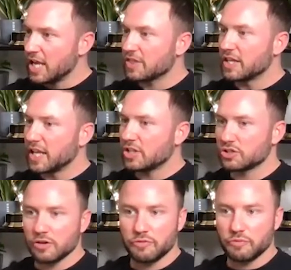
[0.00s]

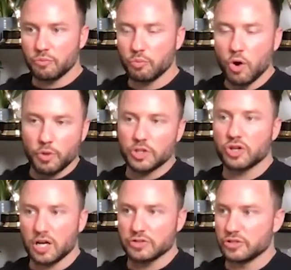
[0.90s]
nature of what we're
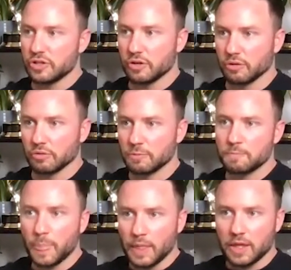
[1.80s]
trying to do,
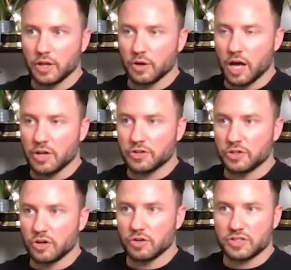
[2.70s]

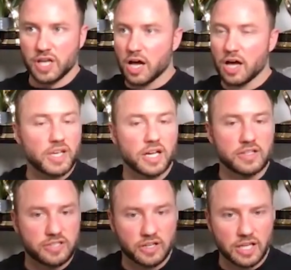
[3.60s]
underdogs are the
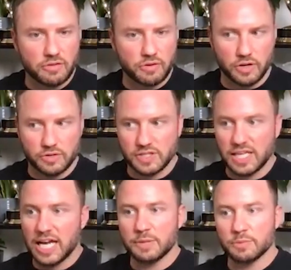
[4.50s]
unsung heroes, the
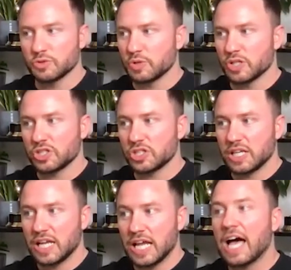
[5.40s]
animals which
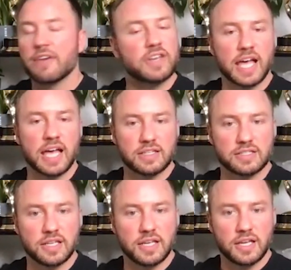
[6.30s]
haven't had
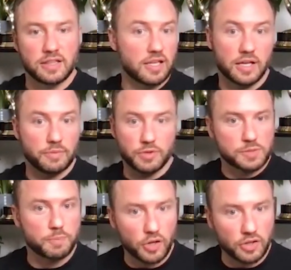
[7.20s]
the
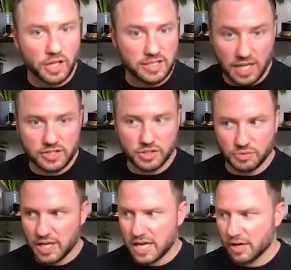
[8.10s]
spotlight until
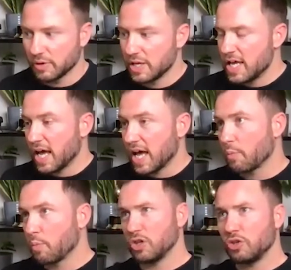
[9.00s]
now.
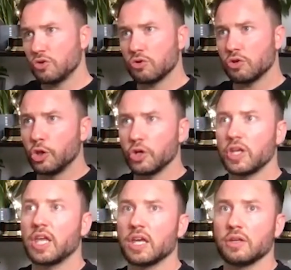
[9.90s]
And when you're
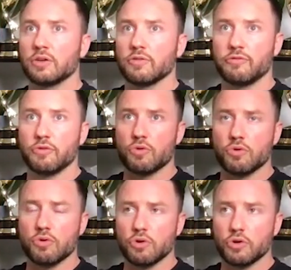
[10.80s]
looking
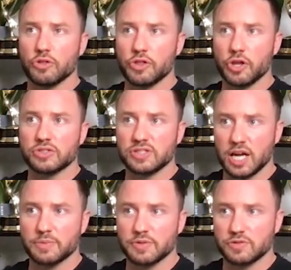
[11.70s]
for those
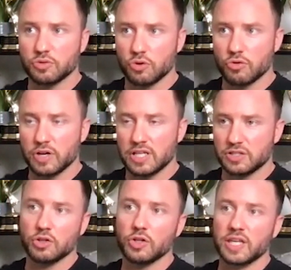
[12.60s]
types of stories, and
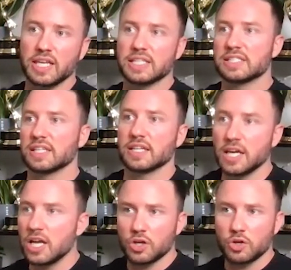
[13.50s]
you're looking into
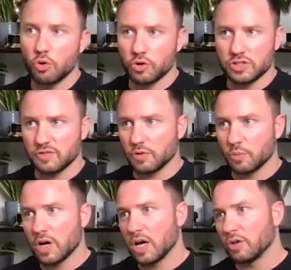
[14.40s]
corners of the
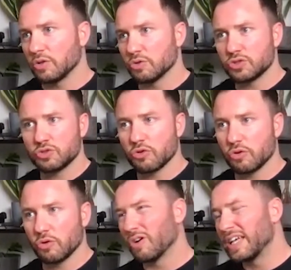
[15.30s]
world or story
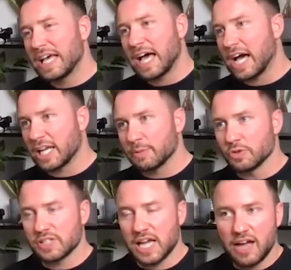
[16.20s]
or
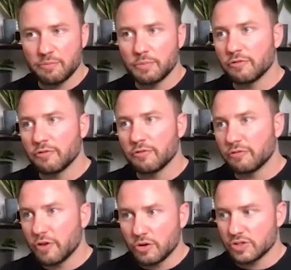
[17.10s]
animals that haven't been
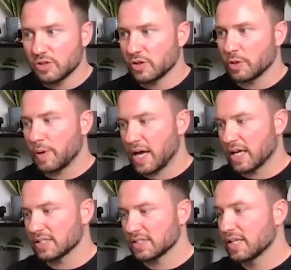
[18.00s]
focused on in the
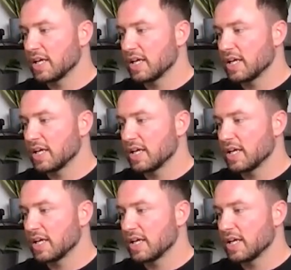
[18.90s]
past,